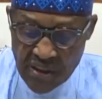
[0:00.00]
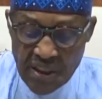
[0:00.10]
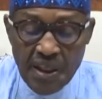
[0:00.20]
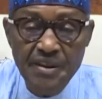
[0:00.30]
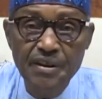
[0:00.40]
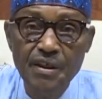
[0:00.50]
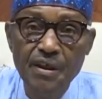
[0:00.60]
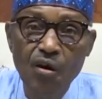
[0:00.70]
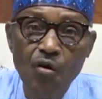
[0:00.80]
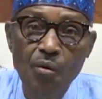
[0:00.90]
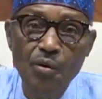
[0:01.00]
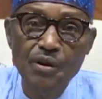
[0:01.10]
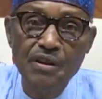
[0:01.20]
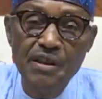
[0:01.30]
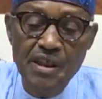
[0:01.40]
the Nigerian
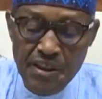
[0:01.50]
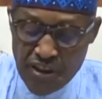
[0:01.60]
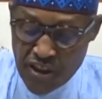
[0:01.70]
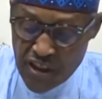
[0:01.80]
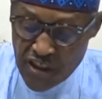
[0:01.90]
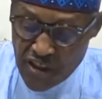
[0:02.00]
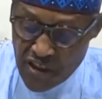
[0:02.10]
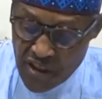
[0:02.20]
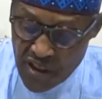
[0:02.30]
Commodity Exchange,